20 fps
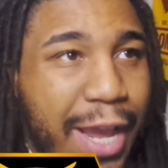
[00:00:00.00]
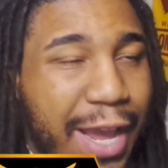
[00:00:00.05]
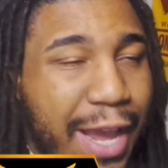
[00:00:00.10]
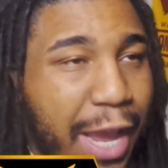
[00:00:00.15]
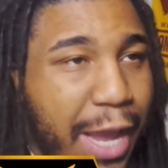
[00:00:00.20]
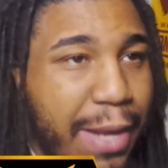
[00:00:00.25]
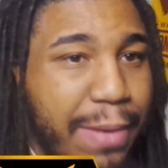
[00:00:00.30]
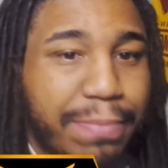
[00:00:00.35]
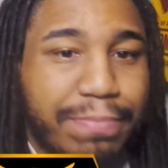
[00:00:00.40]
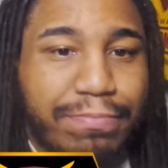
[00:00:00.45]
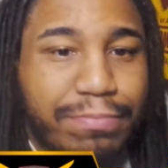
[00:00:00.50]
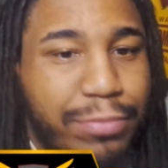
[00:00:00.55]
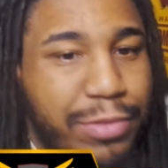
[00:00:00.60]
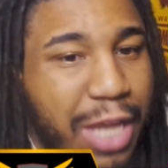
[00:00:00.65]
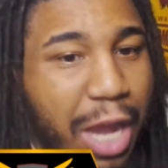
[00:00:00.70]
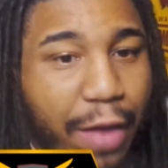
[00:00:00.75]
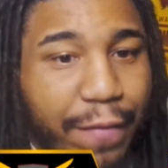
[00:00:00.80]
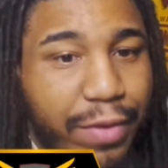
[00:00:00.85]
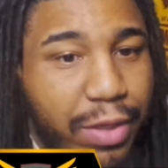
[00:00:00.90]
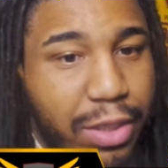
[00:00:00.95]
And
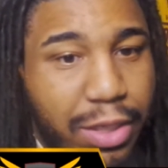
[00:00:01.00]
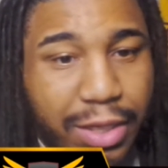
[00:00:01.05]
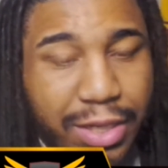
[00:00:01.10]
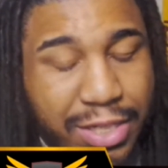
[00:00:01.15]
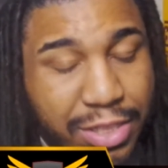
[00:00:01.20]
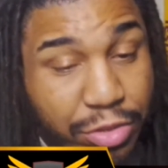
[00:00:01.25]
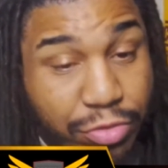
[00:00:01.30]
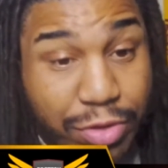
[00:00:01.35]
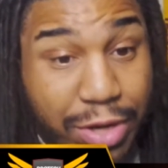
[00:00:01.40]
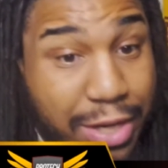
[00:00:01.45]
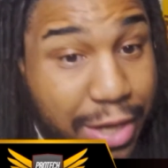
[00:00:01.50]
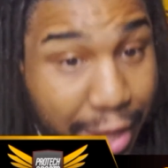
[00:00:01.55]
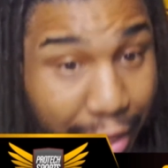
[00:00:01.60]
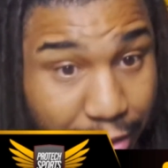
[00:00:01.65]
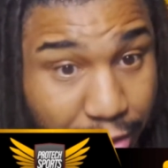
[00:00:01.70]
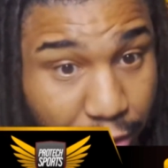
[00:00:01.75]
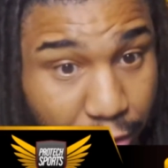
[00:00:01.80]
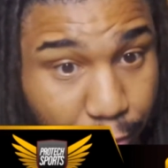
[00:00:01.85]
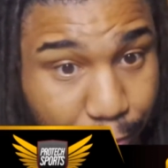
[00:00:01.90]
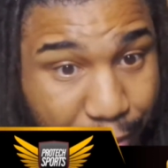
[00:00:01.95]
Dalvin Cook is great
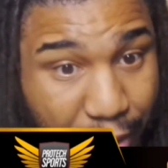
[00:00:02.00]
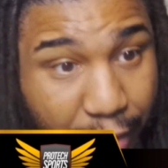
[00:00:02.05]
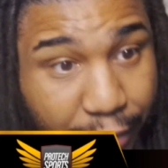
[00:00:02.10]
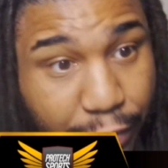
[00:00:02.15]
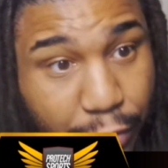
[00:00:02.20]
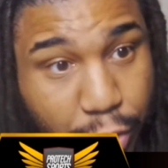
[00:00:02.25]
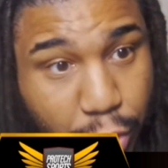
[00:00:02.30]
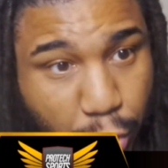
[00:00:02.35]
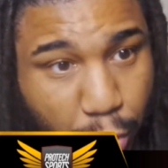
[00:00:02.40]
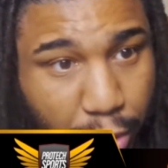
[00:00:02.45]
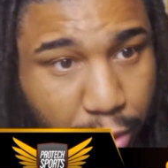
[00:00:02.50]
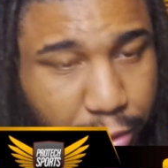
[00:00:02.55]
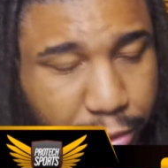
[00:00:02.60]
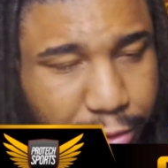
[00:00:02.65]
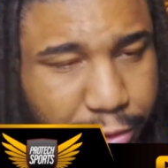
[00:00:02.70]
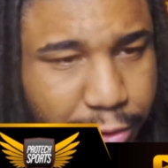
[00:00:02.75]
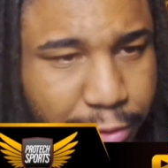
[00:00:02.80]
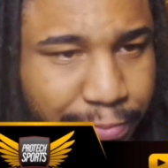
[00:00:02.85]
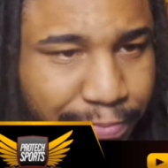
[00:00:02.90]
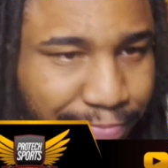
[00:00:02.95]
catch out the backfield as
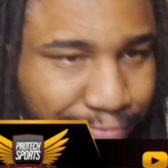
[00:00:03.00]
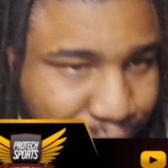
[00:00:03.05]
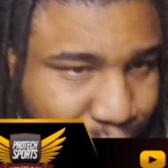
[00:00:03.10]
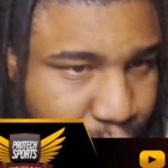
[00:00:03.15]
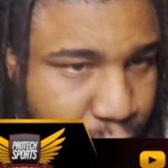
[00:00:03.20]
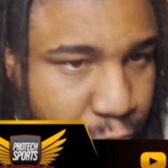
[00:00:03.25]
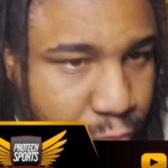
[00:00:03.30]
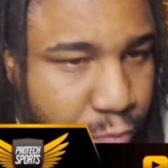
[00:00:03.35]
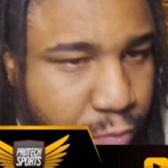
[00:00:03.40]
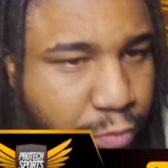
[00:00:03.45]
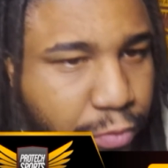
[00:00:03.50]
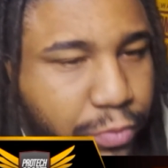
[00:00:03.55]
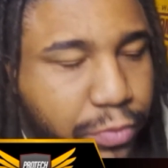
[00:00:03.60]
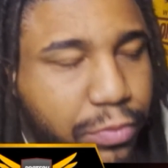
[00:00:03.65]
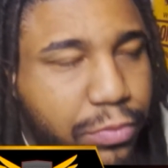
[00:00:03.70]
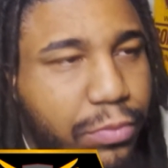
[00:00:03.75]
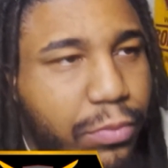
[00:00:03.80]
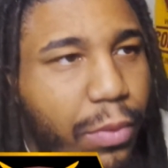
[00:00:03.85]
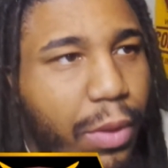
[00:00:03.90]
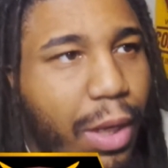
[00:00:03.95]
well. So
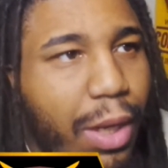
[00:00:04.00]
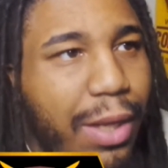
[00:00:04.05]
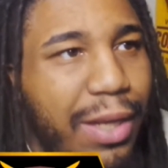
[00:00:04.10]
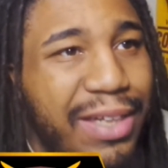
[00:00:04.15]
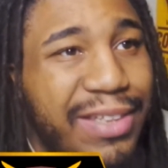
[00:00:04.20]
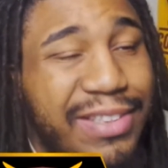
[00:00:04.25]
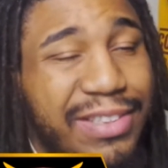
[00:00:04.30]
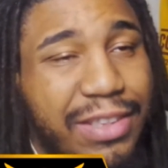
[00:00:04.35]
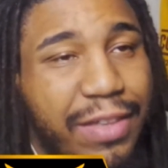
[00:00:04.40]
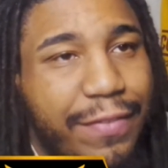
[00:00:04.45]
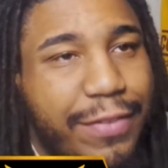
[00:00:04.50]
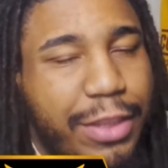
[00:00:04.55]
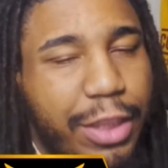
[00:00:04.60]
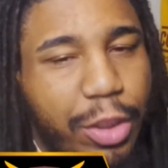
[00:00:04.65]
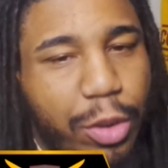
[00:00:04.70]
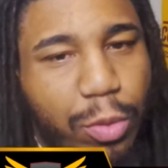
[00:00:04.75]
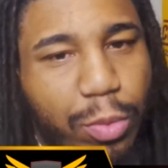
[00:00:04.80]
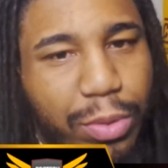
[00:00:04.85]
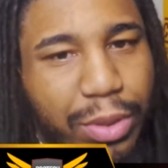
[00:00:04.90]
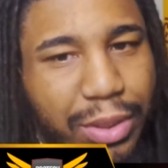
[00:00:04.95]
that's another
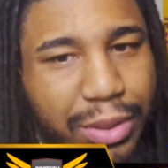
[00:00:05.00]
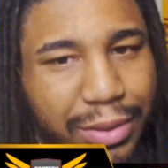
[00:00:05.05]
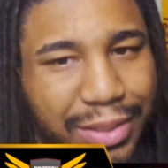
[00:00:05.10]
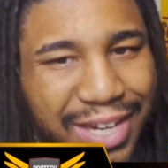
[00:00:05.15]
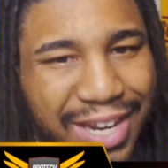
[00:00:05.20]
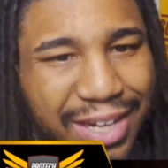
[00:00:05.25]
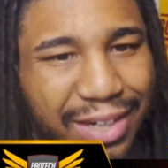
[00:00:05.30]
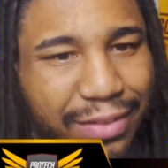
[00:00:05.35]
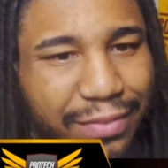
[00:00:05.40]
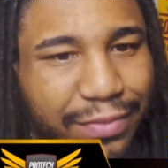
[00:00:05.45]
thing you want to take